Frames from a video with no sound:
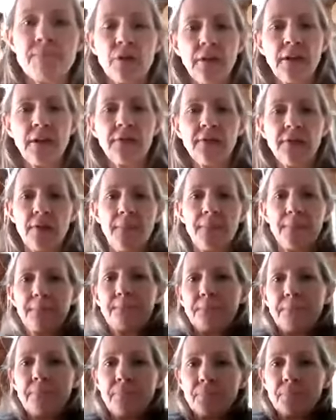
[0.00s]
let's go
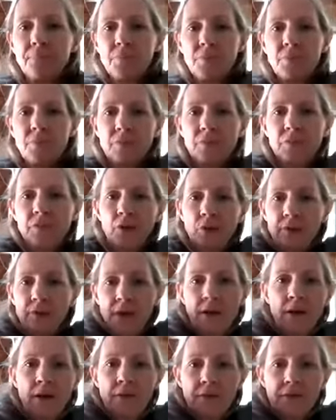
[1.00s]

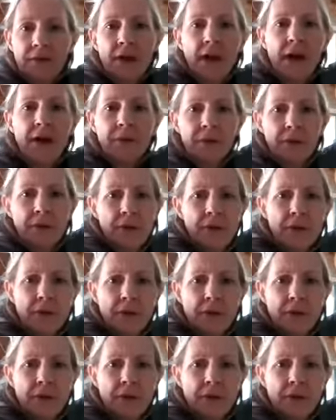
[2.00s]
down our sides.